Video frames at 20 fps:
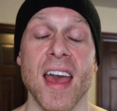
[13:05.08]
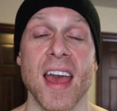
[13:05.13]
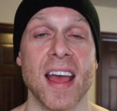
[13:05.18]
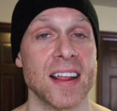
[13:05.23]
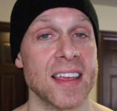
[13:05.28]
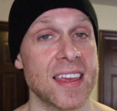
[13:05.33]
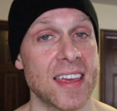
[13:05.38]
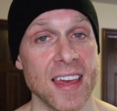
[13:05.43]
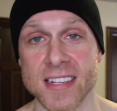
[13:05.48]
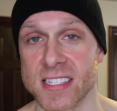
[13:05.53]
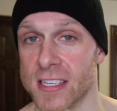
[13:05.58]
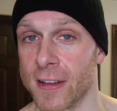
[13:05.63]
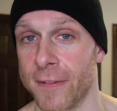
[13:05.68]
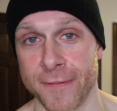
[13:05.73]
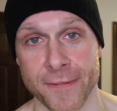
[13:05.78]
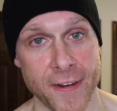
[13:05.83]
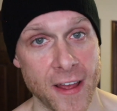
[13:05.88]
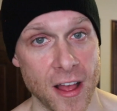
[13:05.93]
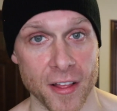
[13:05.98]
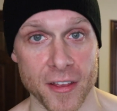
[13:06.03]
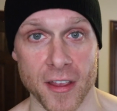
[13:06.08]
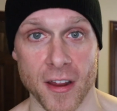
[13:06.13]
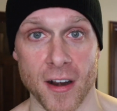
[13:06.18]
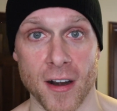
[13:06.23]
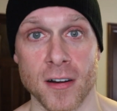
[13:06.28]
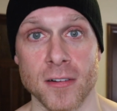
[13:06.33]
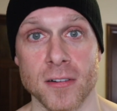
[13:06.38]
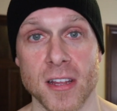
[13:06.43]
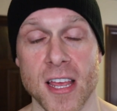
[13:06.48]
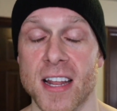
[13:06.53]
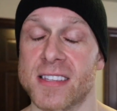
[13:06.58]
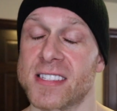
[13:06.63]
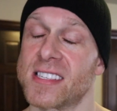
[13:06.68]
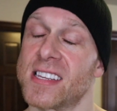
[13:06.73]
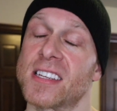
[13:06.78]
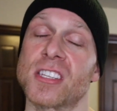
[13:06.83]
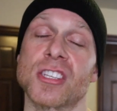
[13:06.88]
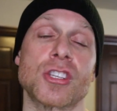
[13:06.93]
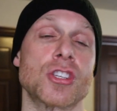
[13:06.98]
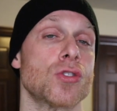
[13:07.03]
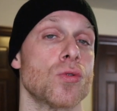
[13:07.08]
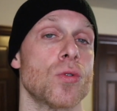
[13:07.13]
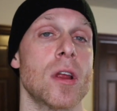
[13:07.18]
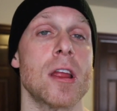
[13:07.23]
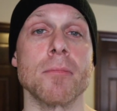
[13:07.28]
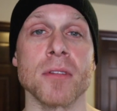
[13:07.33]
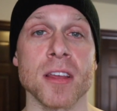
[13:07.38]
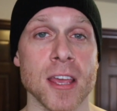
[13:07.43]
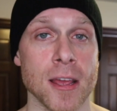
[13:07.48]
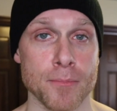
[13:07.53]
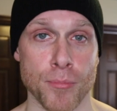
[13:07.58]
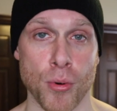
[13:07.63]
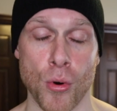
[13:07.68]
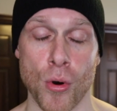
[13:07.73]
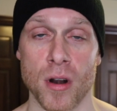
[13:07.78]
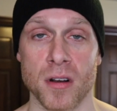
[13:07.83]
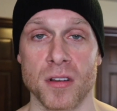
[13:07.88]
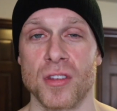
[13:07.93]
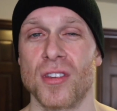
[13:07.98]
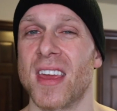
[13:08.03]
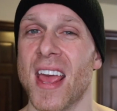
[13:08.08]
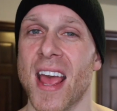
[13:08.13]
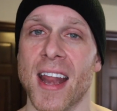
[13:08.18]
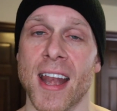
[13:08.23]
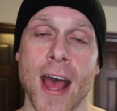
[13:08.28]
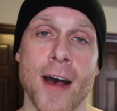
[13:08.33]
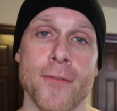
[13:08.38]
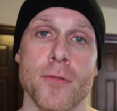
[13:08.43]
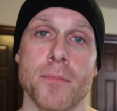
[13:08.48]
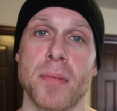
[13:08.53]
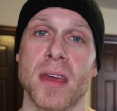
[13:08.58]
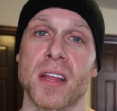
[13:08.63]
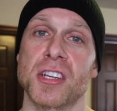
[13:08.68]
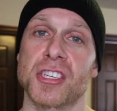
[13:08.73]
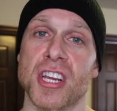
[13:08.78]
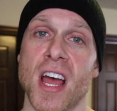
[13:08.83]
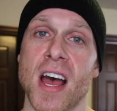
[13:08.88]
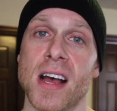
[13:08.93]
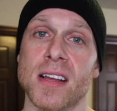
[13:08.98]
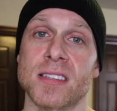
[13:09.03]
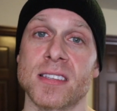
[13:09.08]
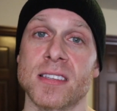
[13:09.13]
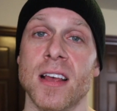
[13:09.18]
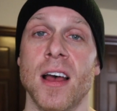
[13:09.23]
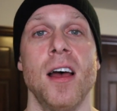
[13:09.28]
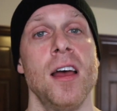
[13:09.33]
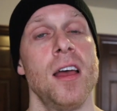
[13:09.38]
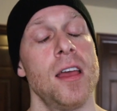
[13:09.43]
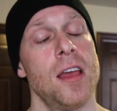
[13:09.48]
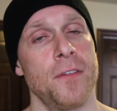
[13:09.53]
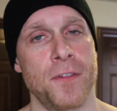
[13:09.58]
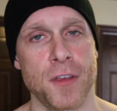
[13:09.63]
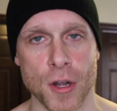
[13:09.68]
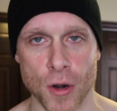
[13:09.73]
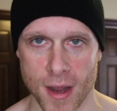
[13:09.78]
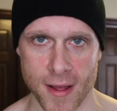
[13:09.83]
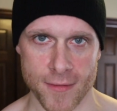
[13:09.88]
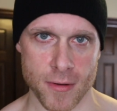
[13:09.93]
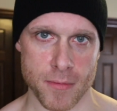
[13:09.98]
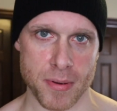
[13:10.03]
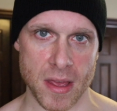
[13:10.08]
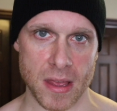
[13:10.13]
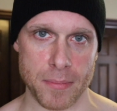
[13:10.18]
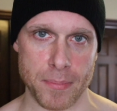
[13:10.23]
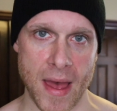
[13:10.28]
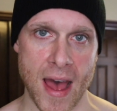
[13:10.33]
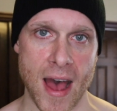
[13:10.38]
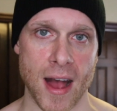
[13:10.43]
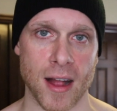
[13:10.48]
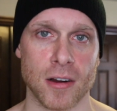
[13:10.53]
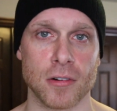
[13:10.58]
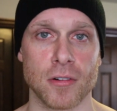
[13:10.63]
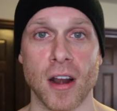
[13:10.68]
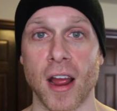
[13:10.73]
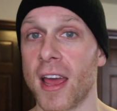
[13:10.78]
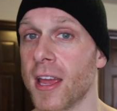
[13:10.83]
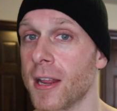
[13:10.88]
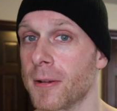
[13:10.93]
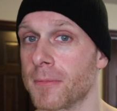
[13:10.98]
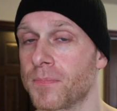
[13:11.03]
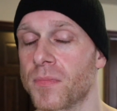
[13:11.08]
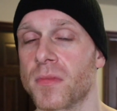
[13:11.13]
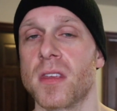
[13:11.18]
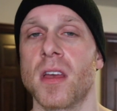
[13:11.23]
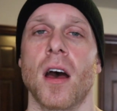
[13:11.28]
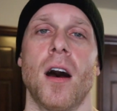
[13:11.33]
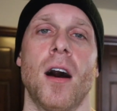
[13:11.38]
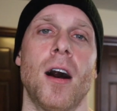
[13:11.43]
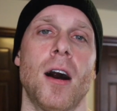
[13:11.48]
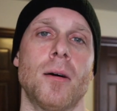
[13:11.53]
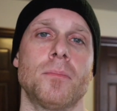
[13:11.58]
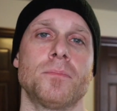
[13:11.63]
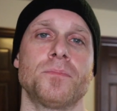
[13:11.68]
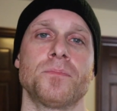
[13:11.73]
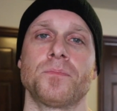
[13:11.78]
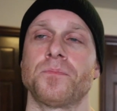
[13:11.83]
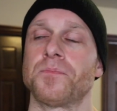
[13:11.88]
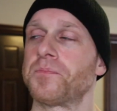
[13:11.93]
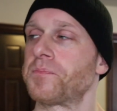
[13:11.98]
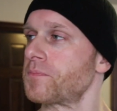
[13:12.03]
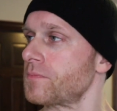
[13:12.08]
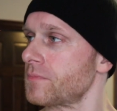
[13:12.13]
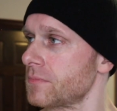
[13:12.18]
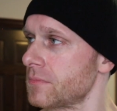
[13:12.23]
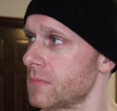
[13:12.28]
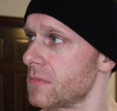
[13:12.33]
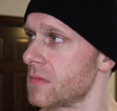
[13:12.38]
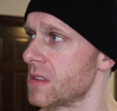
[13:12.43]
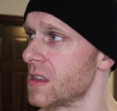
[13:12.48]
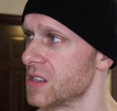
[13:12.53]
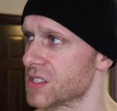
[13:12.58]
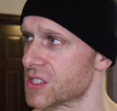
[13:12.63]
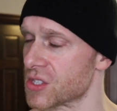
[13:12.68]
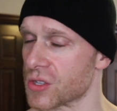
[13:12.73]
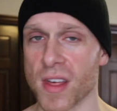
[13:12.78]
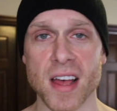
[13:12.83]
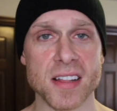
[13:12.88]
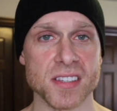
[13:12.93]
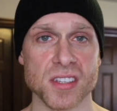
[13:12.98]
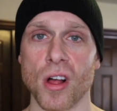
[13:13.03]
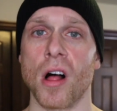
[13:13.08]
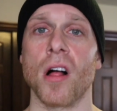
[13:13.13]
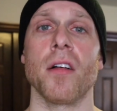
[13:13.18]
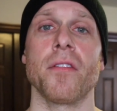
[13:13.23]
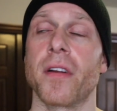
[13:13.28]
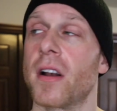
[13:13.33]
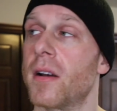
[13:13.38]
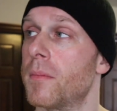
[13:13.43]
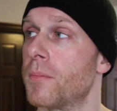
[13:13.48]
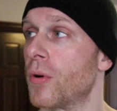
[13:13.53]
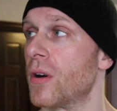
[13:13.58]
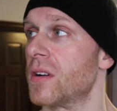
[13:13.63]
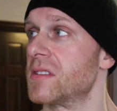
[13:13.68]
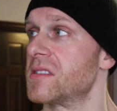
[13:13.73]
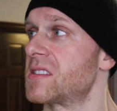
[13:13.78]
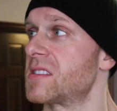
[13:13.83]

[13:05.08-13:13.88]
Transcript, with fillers: and get to failure. It's extremely important. You can't have a big chest if you don't have a big back, right? Um, so that's all very important